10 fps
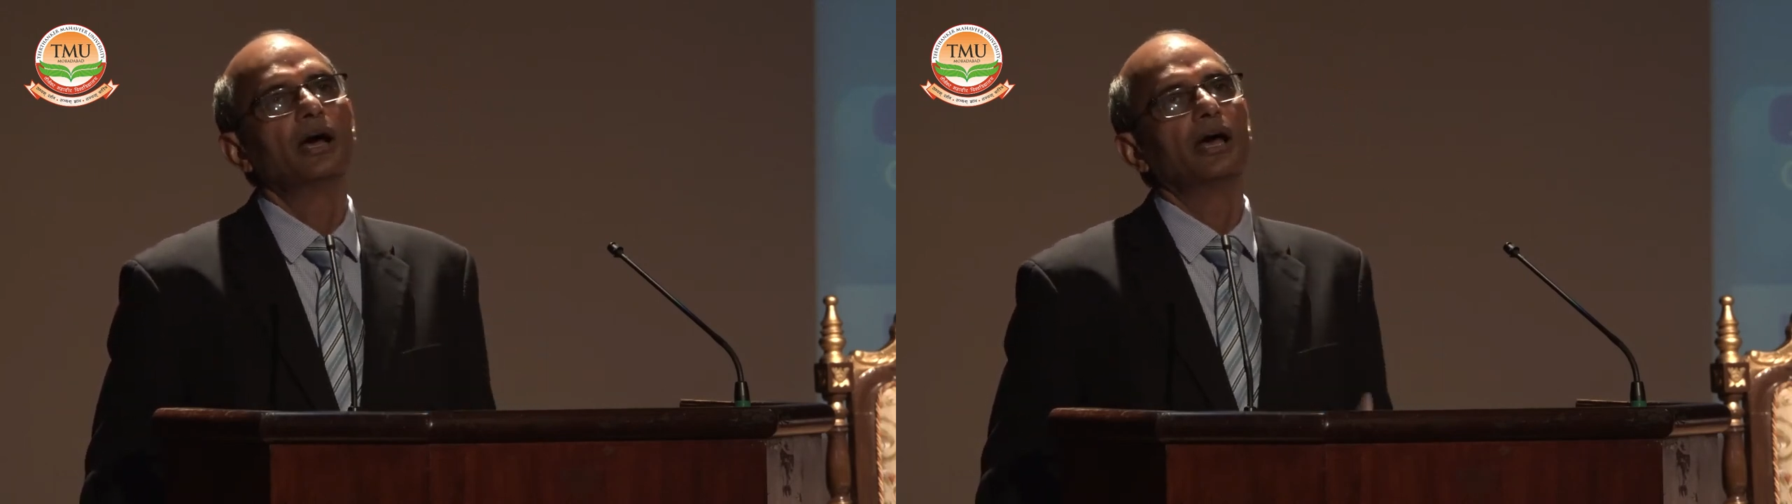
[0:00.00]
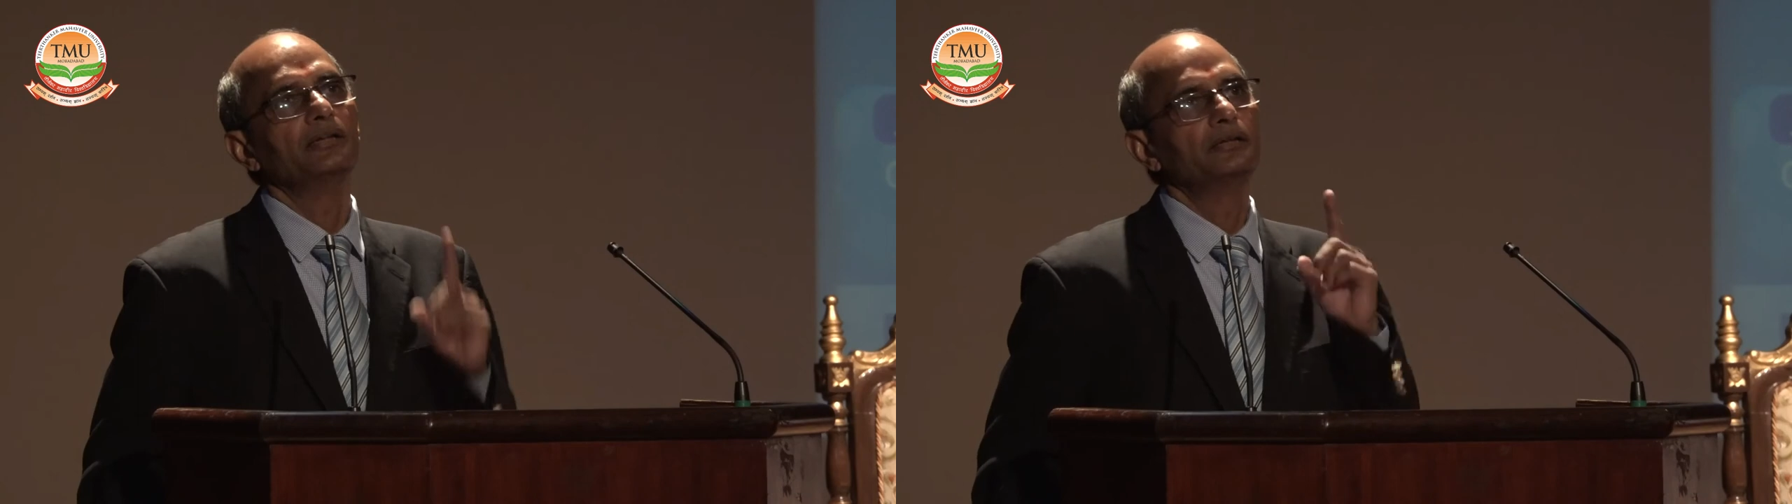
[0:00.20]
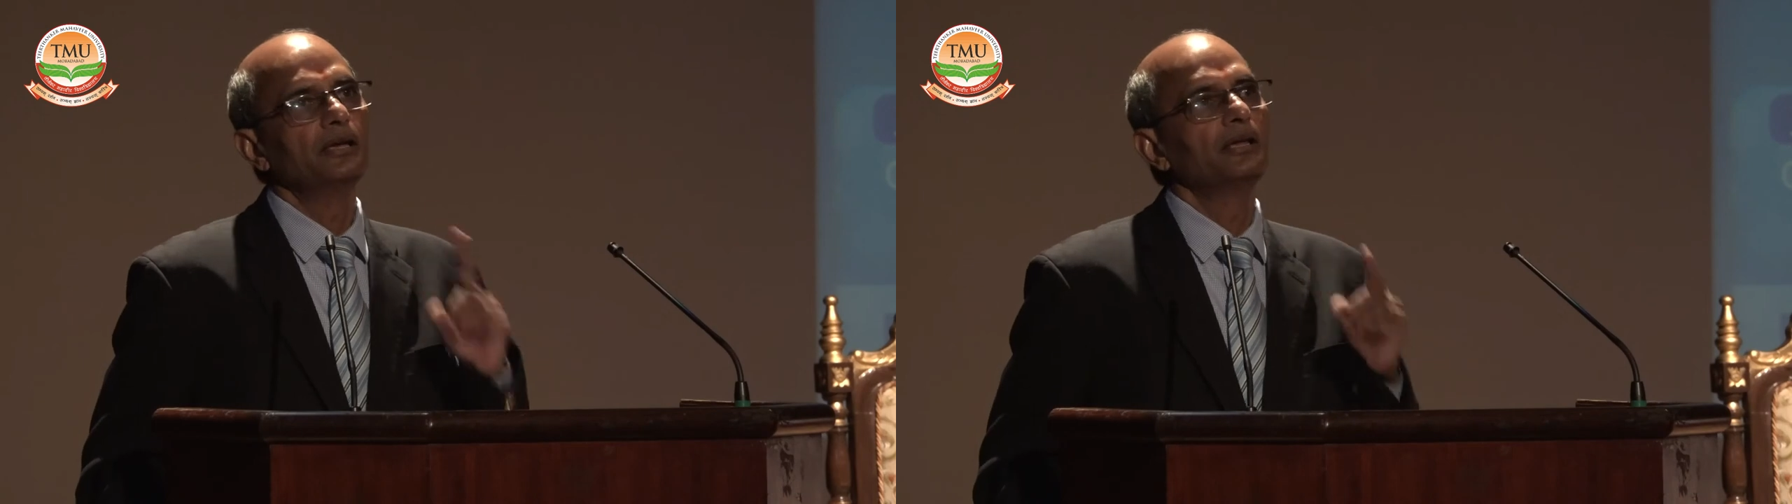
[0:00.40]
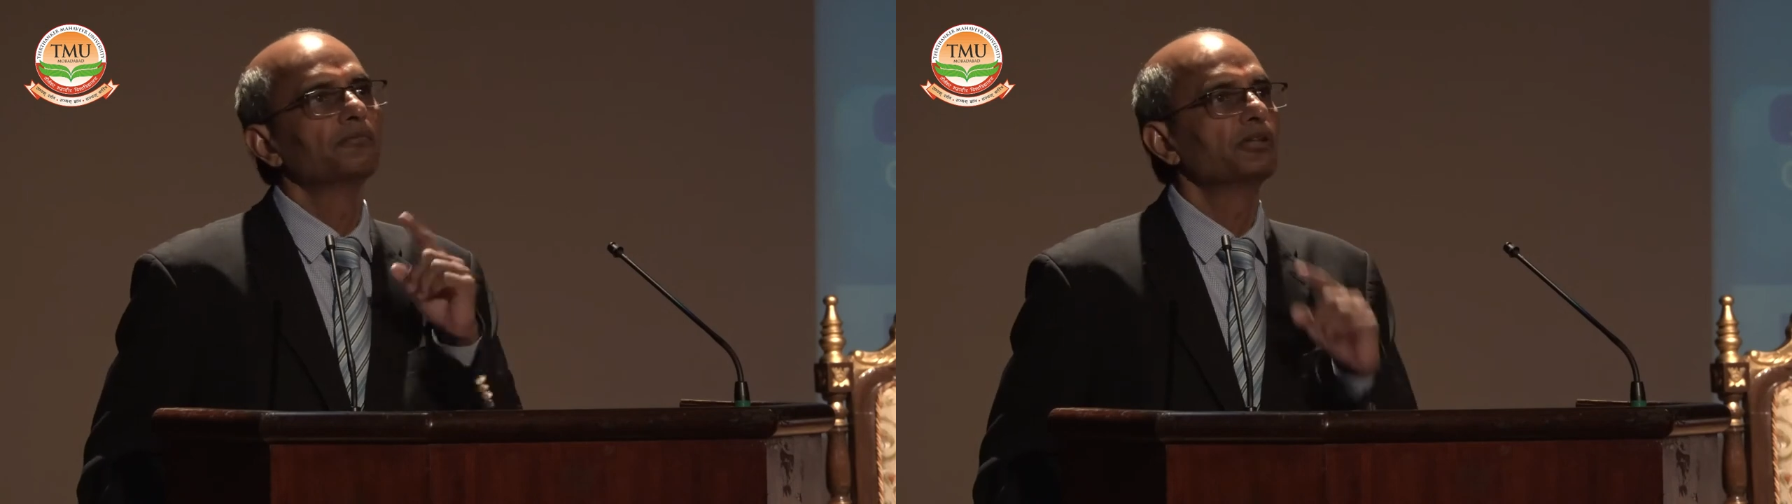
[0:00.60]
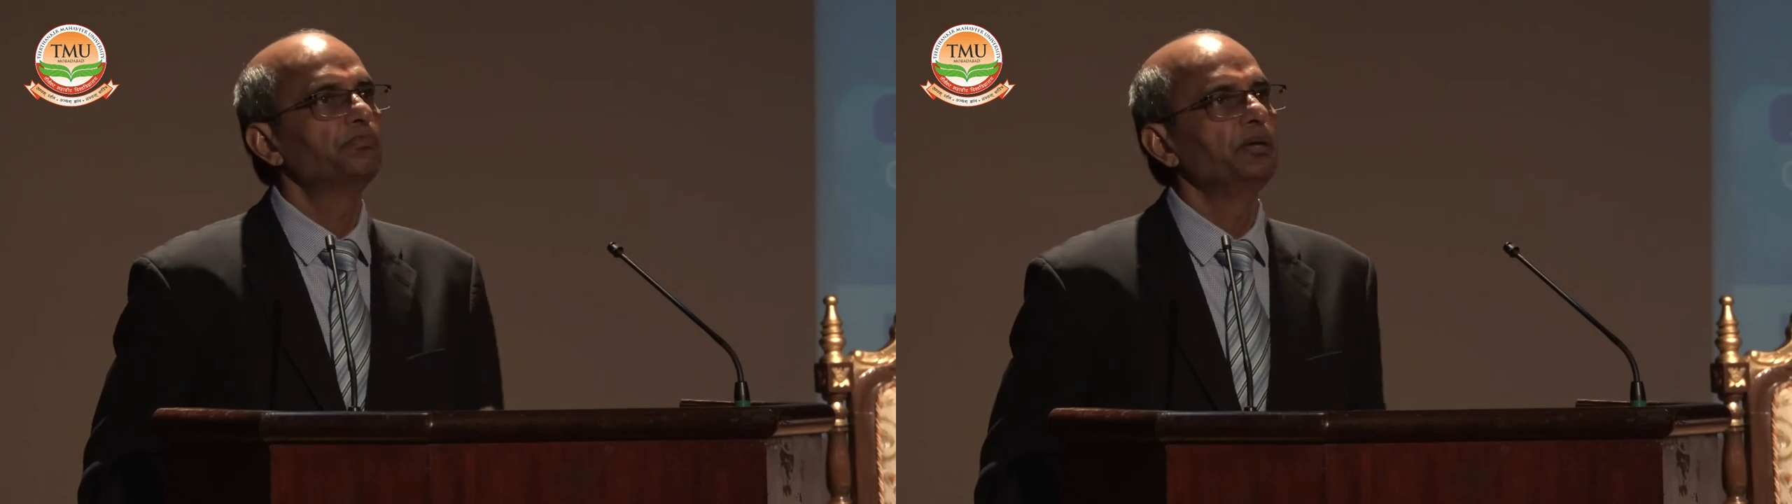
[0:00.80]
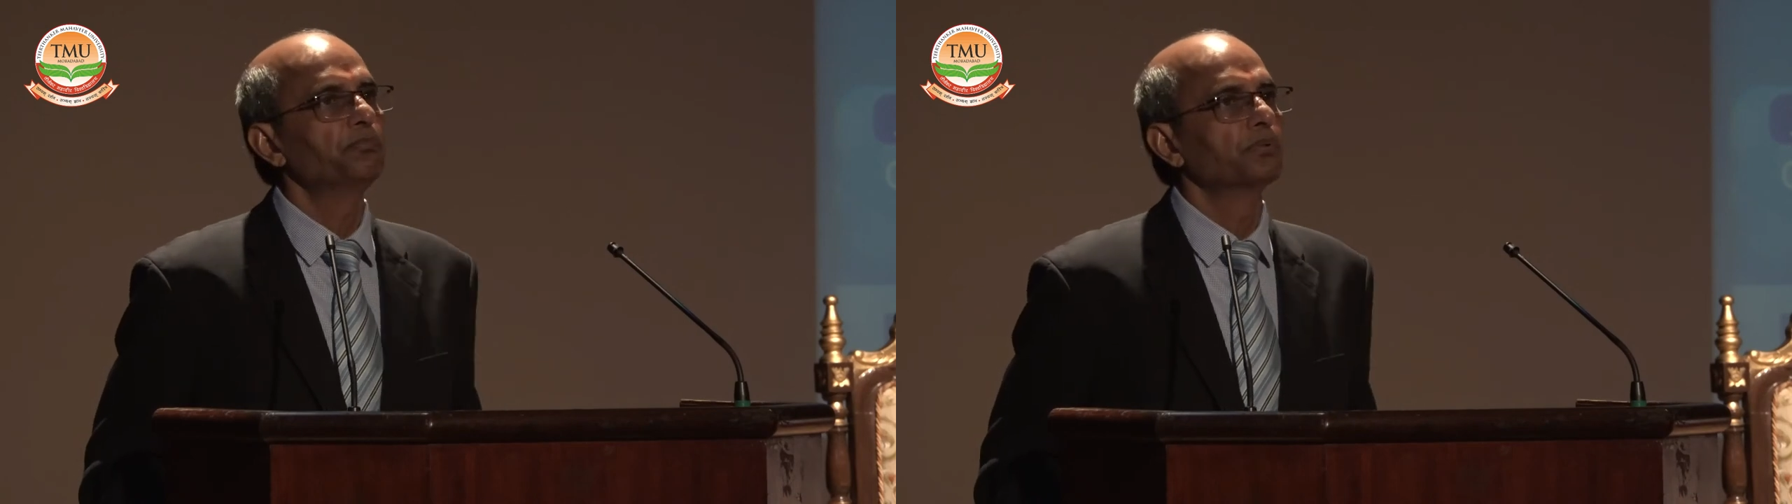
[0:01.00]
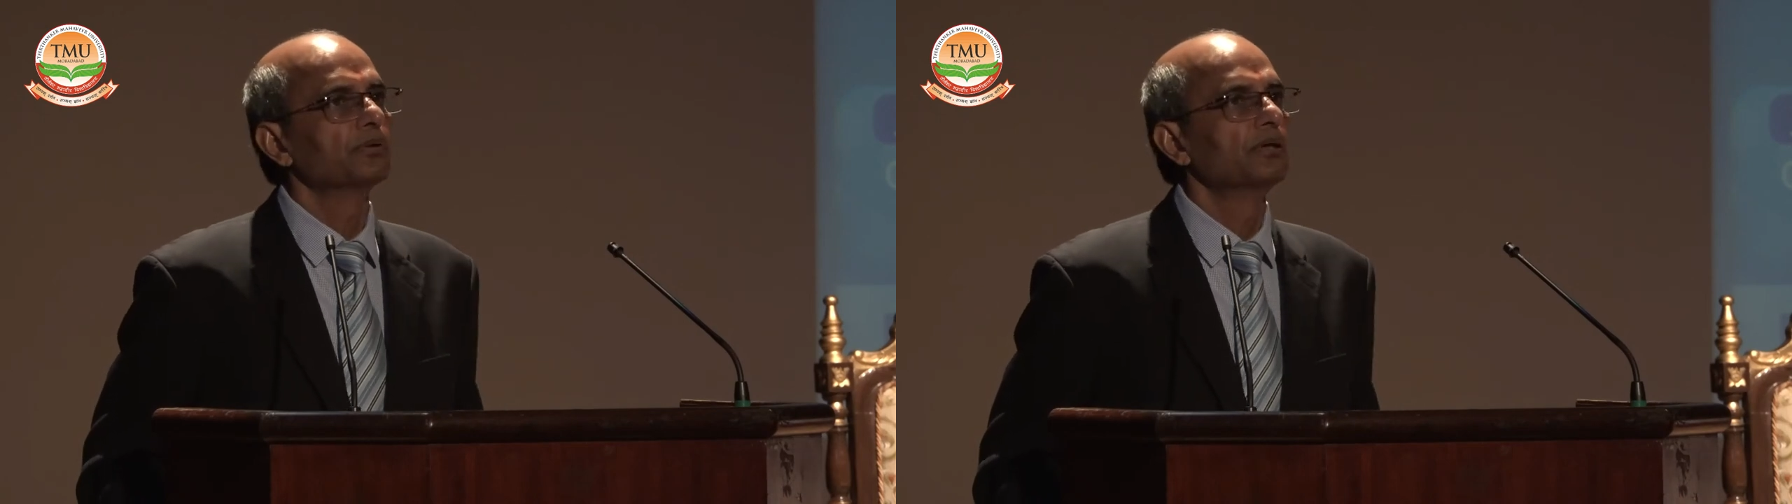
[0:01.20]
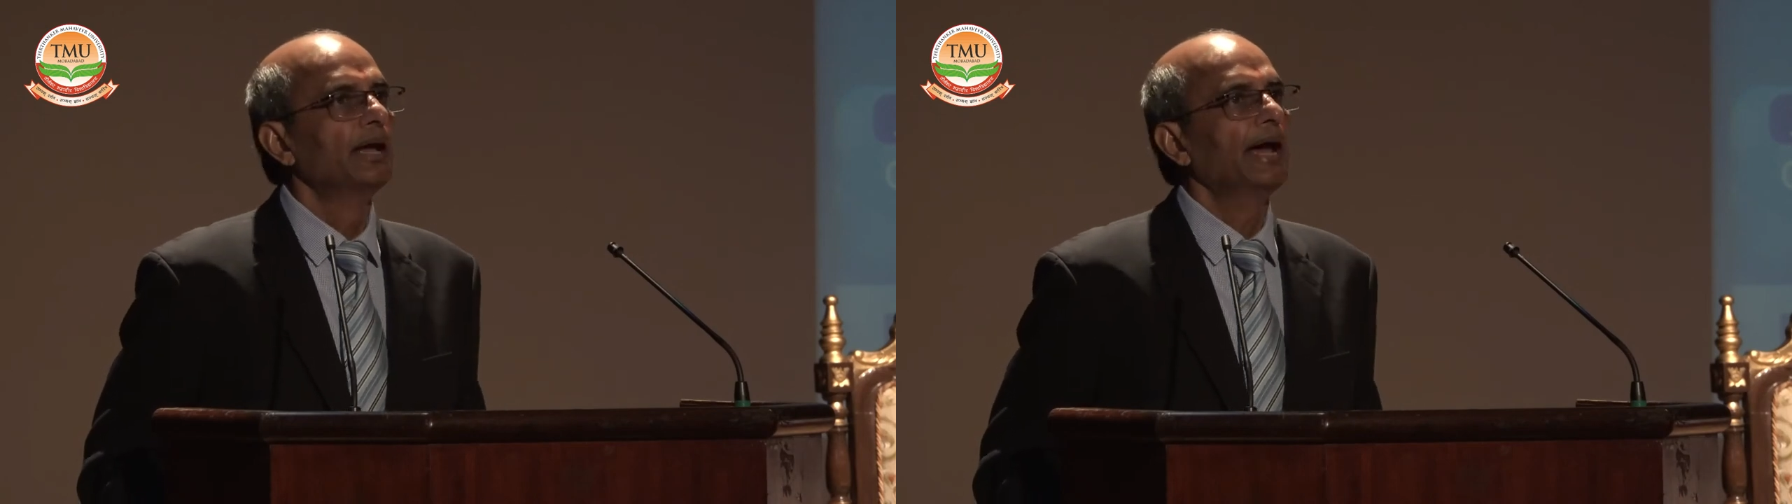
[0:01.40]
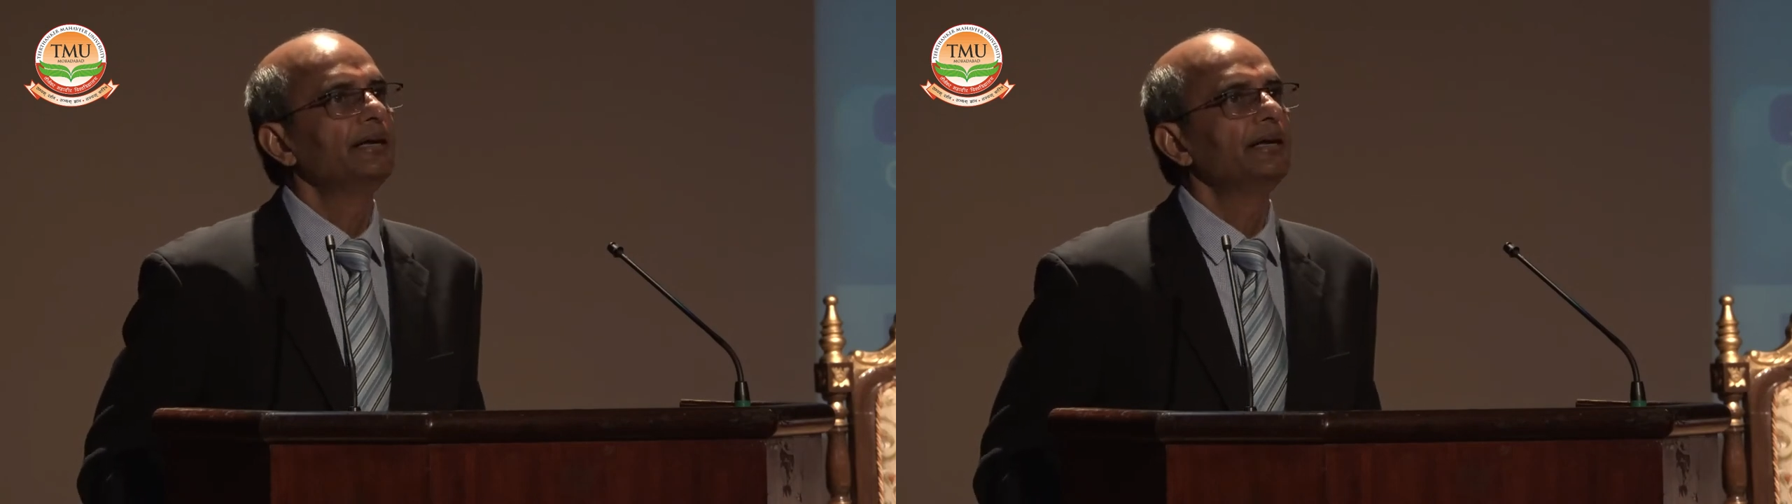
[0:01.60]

and dealing with people